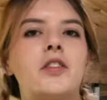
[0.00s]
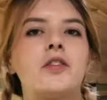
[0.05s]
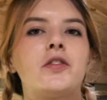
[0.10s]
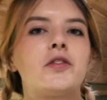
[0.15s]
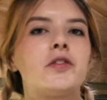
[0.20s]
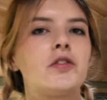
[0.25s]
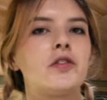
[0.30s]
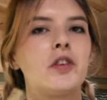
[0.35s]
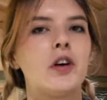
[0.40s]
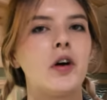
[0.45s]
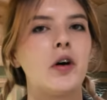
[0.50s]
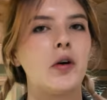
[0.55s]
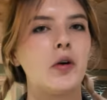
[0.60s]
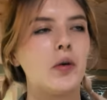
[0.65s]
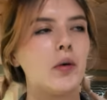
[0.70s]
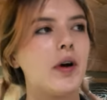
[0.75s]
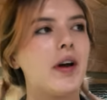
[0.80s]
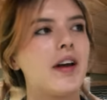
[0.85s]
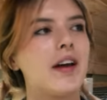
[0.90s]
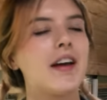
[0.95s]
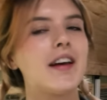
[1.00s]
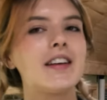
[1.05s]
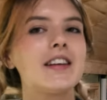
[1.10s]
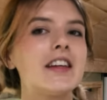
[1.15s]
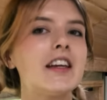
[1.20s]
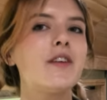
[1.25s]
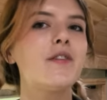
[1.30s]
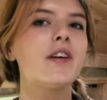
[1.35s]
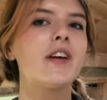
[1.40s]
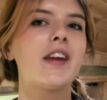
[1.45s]
So,
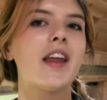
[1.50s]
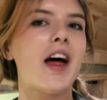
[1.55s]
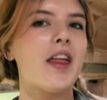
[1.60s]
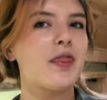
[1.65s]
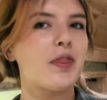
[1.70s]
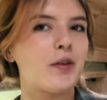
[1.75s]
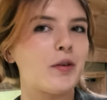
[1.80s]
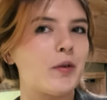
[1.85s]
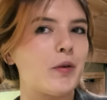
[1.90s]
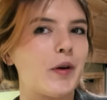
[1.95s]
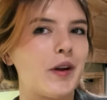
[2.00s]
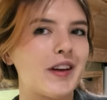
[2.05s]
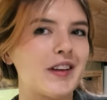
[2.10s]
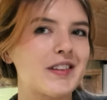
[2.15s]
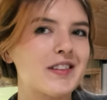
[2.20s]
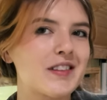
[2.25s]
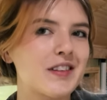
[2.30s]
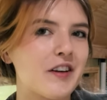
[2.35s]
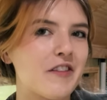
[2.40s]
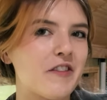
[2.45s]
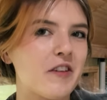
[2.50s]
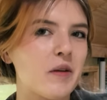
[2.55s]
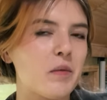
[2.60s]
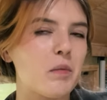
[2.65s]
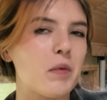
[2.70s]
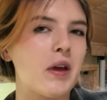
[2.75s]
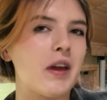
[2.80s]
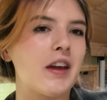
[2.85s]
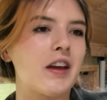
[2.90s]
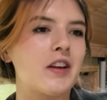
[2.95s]
even at the risk of
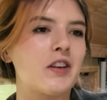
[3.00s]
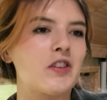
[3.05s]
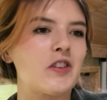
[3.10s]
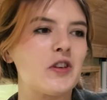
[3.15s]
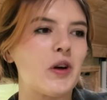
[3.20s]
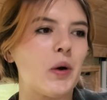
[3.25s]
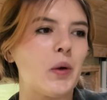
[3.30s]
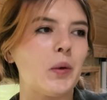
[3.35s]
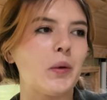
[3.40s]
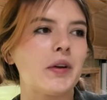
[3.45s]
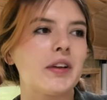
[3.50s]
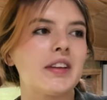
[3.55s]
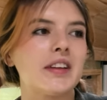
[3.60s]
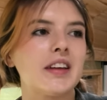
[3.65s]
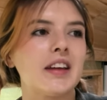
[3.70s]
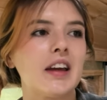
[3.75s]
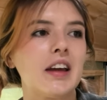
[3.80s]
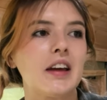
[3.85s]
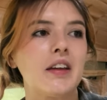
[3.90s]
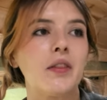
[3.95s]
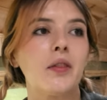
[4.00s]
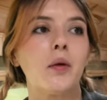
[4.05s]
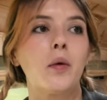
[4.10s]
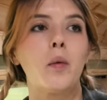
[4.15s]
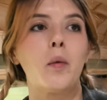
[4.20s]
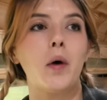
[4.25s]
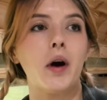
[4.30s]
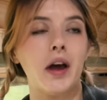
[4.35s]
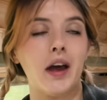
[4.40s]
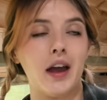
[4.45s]
it being totally in the
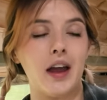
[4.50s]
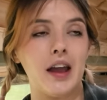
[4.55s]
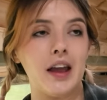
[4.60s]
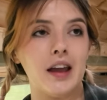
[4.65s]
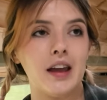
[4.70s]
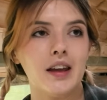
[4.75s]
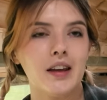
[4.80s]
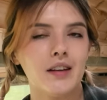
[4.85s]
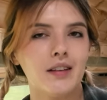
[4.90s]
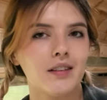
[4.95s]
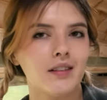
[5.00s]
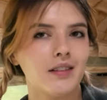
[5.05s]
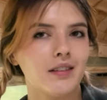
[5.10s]
way,